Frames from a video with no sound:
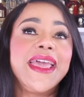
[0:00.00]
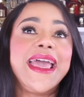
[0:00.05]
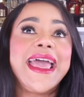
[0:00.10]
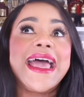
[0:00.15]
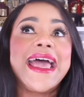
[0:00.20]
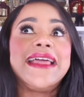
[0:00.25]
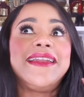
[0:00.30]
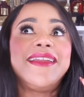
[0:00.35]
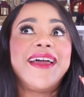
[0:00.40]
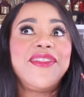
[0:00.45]

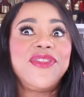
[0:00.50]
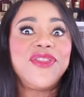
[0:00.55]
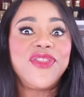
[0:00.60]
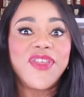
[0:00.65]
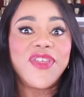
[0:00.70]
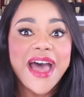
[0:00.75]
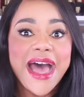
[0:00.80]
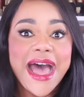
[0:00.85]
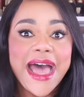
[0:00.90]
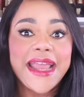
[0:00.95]
And
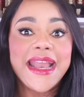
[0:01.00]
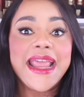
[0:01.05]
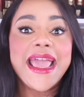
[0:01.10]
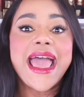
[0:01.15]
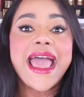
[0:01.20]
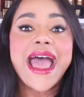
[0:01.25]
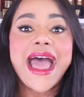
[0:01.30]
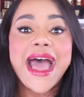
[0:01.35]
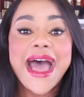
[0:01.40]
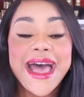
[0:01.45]
that
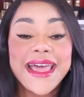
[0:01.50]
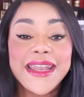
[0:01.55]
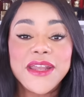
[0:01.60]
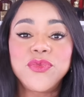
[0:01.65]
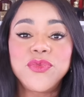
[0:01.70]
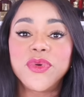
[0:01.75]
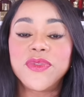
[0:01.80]
added